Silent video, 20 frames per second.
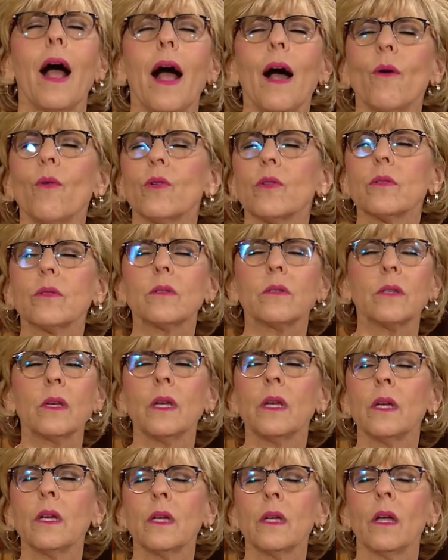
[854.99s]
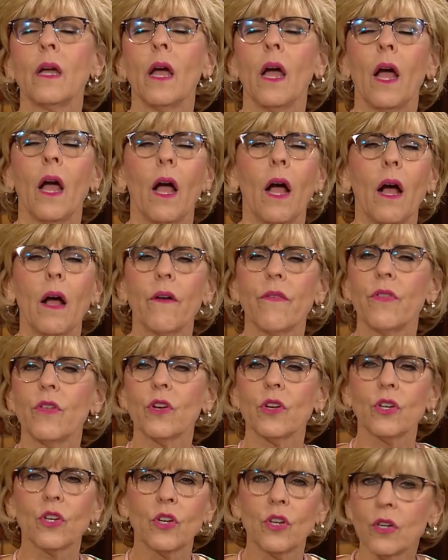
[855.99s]
I will sing of
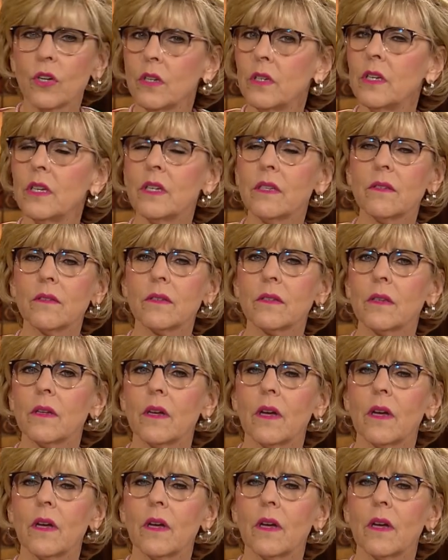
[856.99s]
the goodness